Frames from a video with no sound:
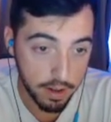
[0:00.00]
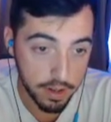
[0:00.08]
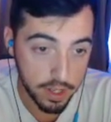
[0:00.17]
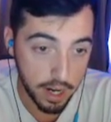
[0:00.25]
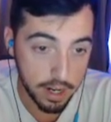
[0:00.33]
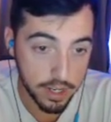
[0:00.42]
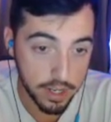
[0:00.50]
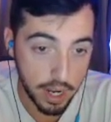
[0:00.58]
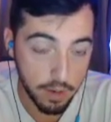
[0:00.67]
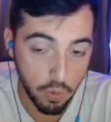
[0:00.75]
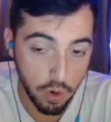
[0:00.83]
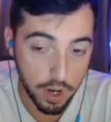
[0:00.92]
Titan is
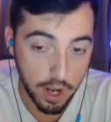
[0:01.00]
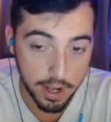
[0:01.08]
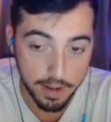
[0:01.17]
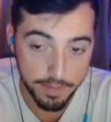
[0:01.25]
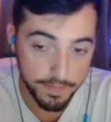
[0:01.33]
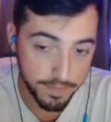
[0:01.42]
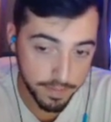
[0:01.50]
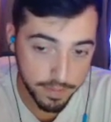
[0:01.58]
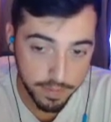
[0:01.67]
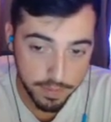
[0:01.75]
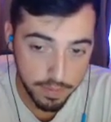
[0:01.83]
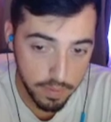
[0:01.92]
eight and one on it,
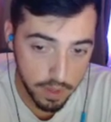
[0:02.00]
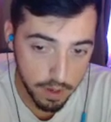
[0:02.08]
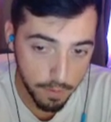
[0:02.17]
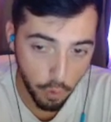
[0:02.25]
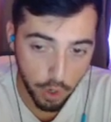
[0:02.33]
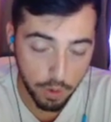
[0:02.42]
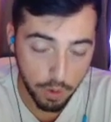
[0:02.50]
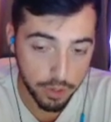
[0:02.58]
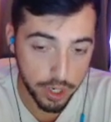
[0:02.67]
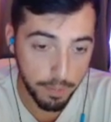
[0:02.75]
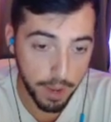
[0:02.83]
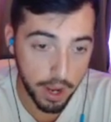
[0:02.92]

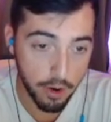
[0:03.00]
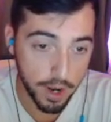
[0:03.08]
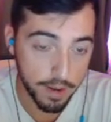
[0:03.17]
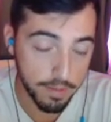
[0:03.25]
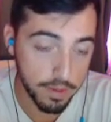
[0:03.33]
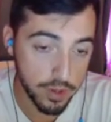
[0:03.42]
41% ban rate.